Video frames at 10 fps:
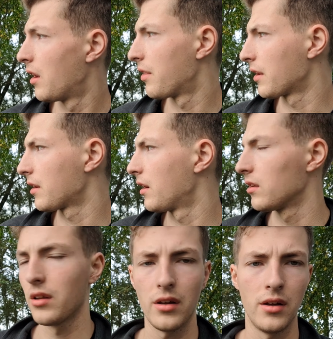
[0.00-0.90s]
I think
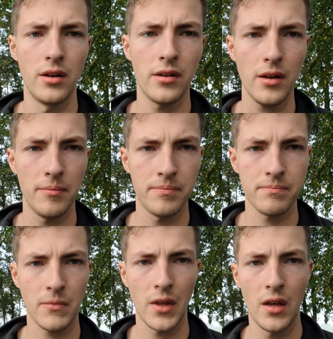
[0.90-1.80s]
I'm
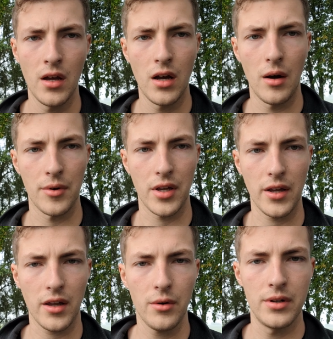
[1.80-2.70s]
going to
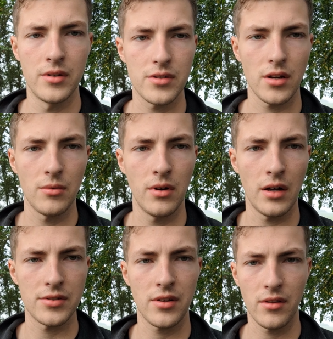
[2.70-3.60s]
get going. So,
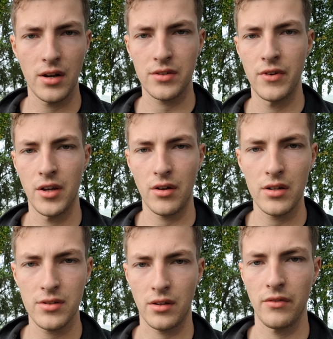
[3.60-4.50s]
I'll see you in the next video,
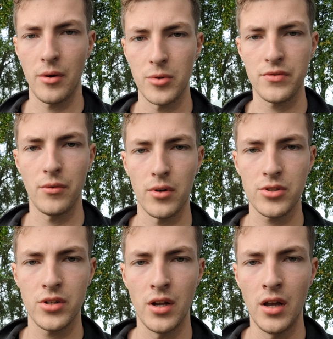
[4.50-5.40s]
guys. Thank you very much for
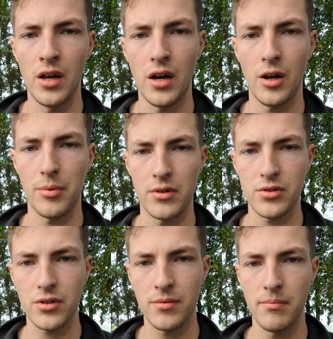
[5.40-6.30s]
watching. Hope you
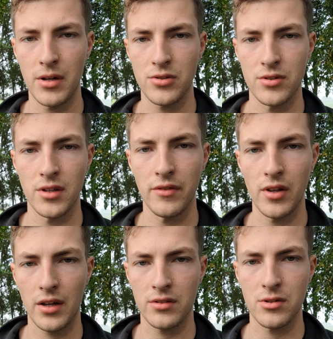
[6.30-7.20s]
enjoyed. Make sure to leave a
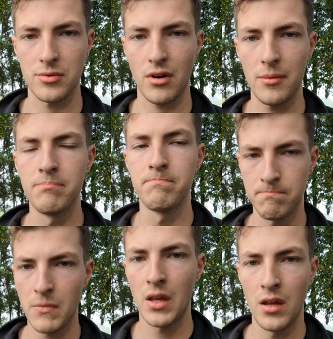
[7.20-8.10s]
like and subscribe.
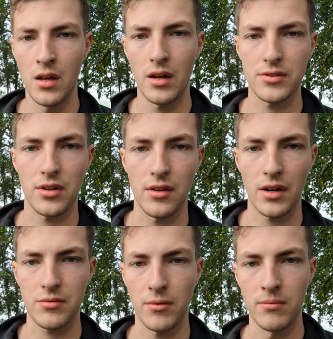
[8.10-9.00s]
I'll see you in the
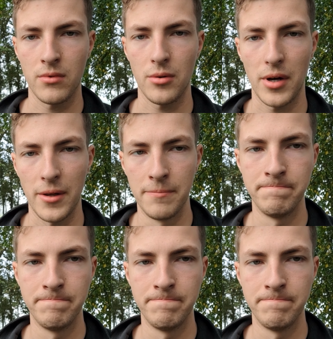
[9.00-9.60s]
next one. Goodbye.